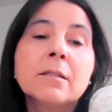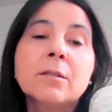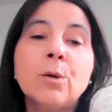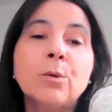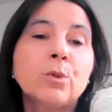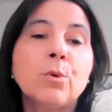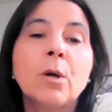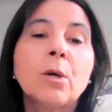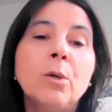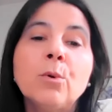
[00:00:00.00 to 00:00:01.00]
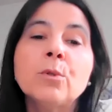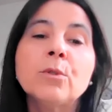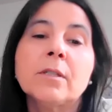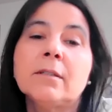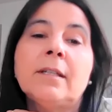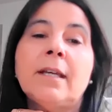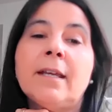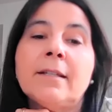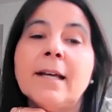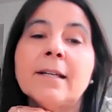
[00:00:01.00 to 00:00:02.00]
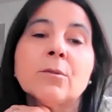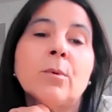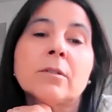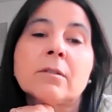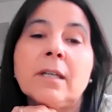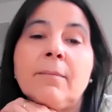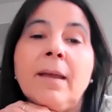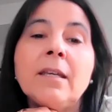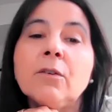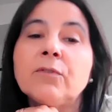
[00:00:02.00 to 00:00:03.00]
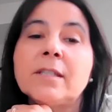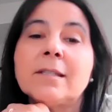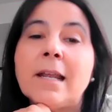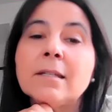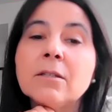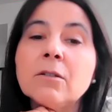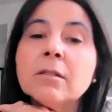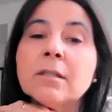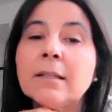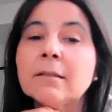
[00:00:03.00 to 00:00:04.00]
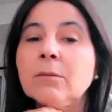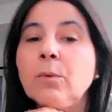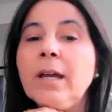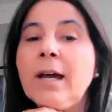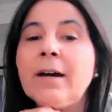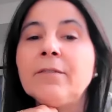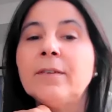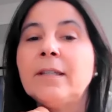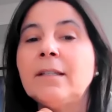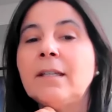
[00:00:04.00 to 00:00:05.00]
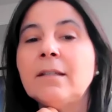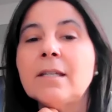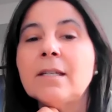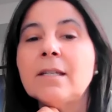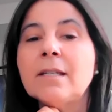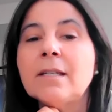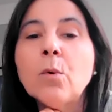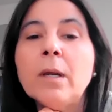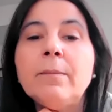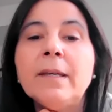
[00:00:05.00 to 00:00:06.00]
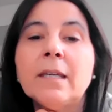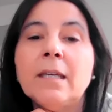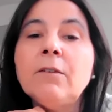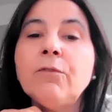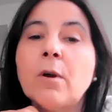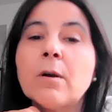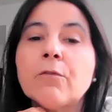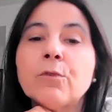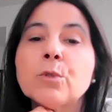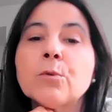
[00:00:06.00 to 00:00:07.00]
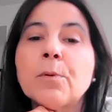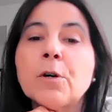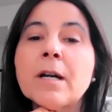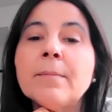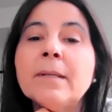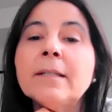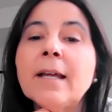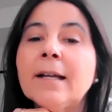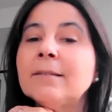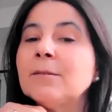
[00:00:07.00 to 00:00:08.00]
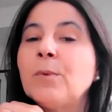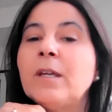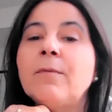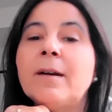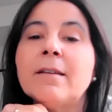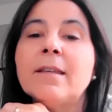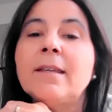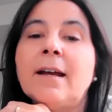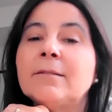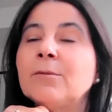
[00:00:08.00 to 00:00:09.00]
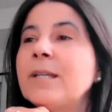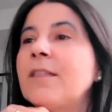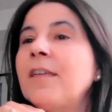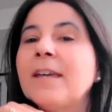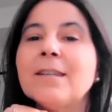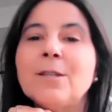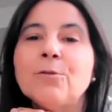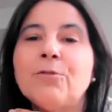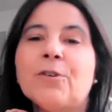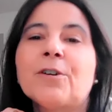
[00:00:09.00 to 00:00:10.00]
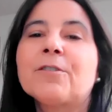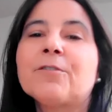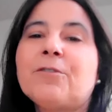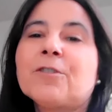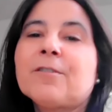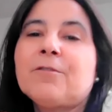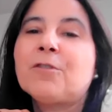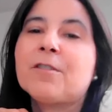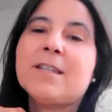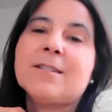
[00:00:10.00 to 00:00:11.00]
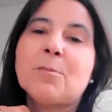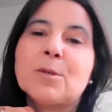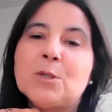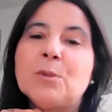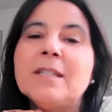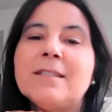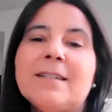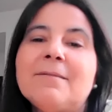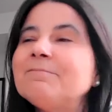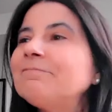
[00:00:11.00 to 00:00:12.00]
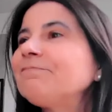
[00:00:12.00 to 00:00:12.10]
So to conclude, that's what many of these lessons that we have in this book will be key for future programming. And we thank you for this opportunity.